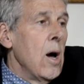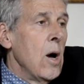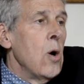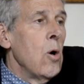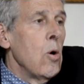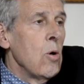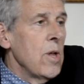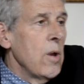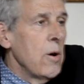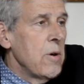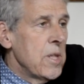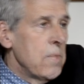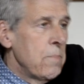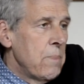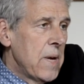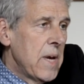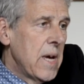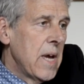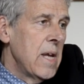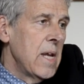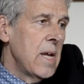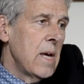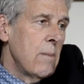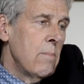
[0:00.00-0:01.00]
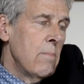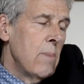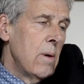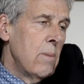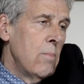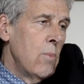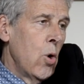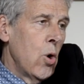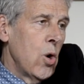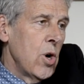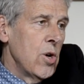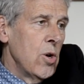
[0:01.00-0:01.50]
Although at the beginning,
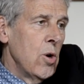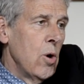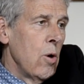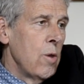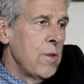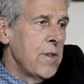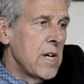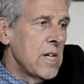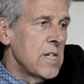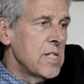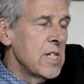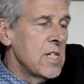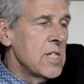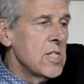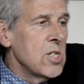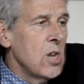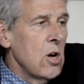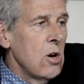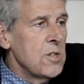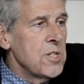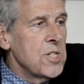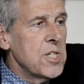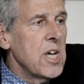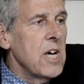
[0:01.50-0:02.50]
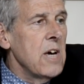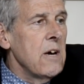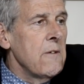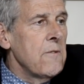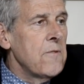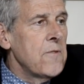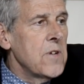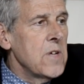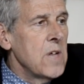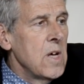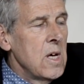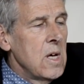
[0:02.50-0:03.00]
Morganhall thinks he's God's
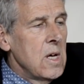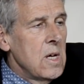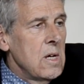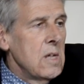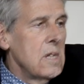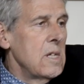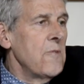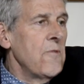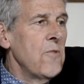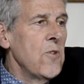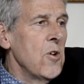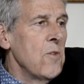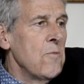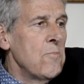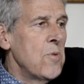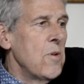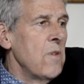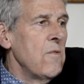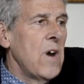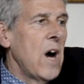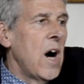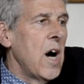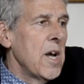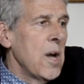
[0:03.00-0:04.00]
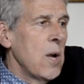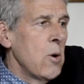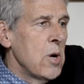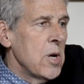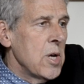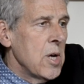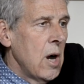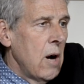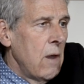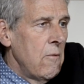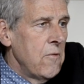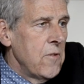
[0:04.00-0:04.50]
gift. It's full of bravado
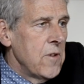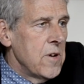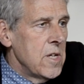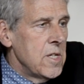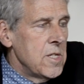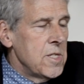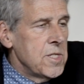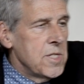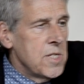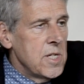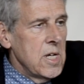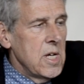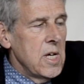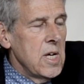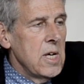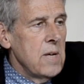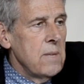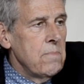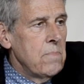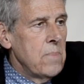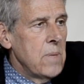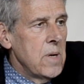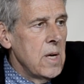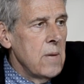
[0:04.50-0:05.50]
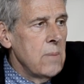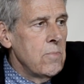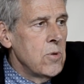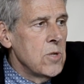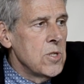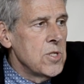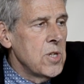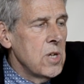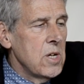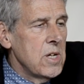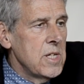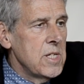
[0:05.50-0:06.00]
and confidence. He
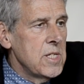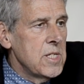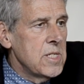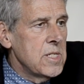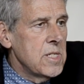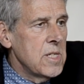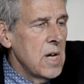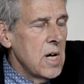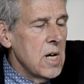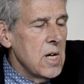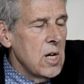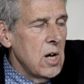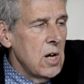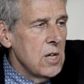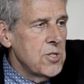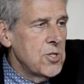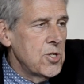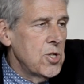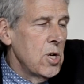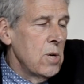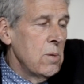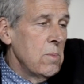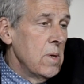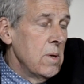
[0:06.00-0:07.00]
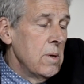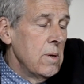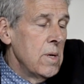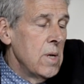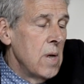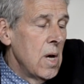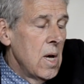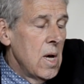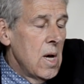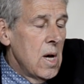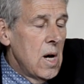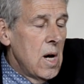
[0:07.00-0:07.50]
puts on his costume
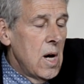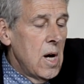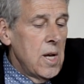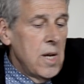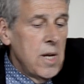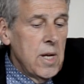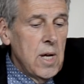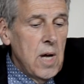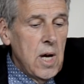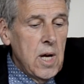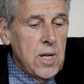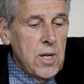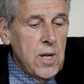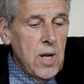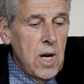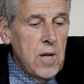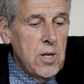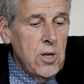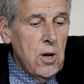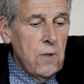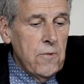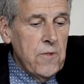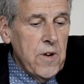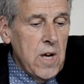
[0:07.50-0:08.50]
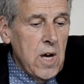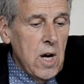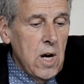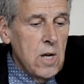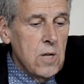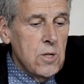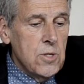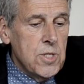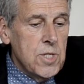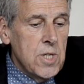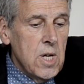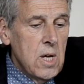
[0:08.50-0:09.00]
and off he
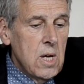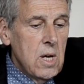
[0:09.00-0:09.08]
goes.